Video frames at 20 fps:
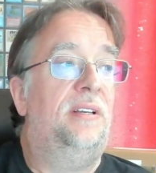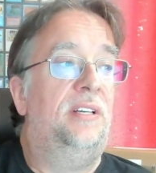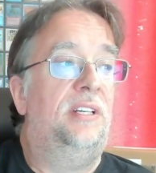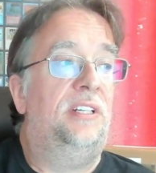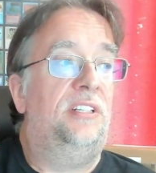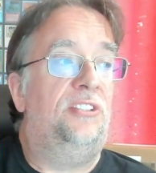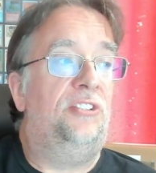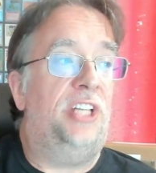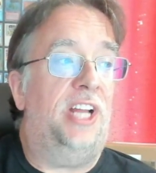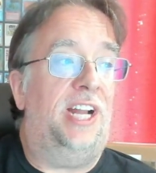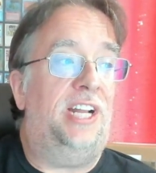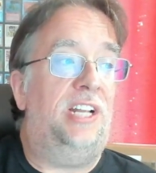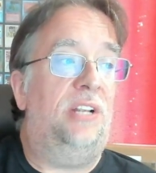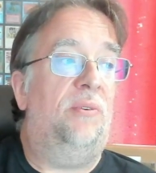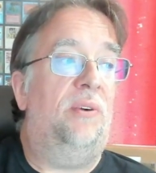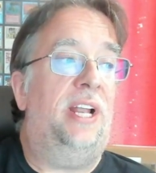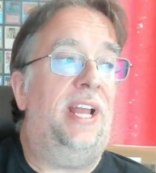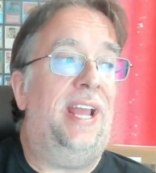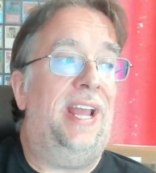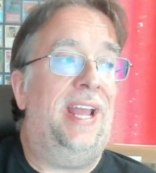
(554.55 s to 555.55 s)

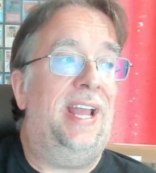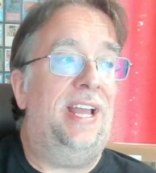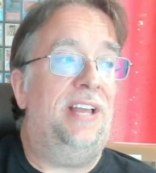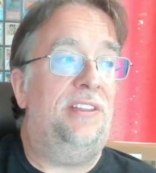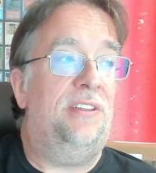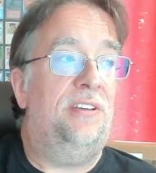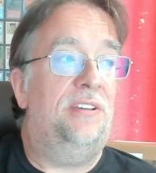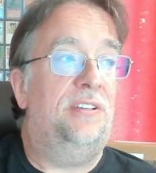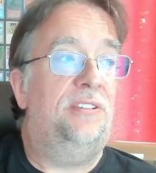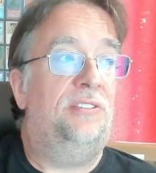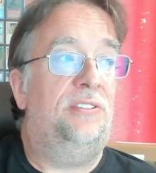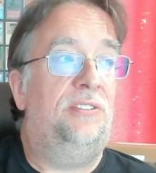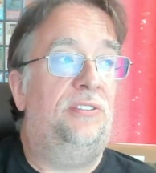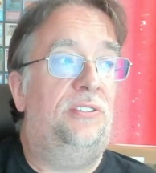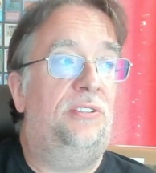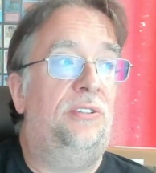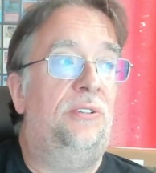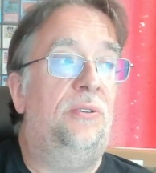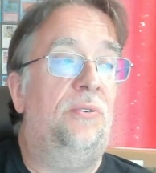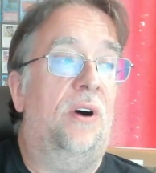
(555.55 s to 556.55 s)
January 8th,
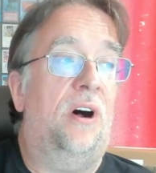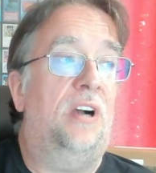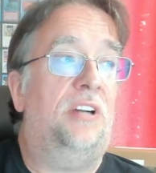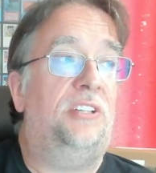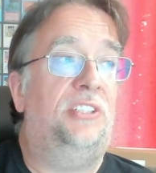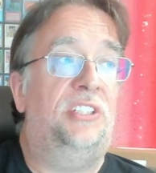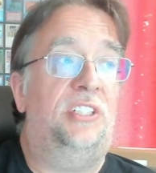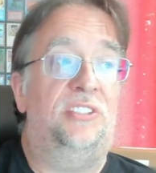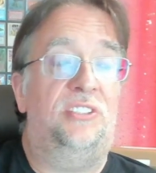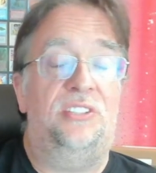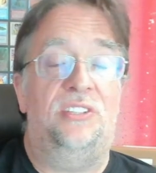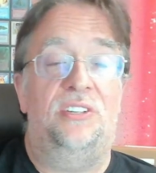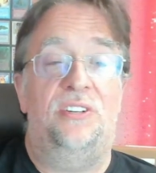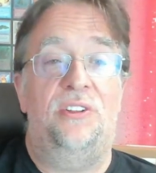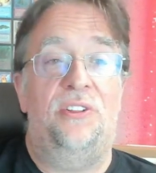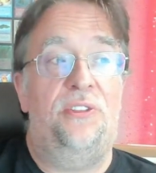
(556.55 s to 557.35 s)
2 auctions,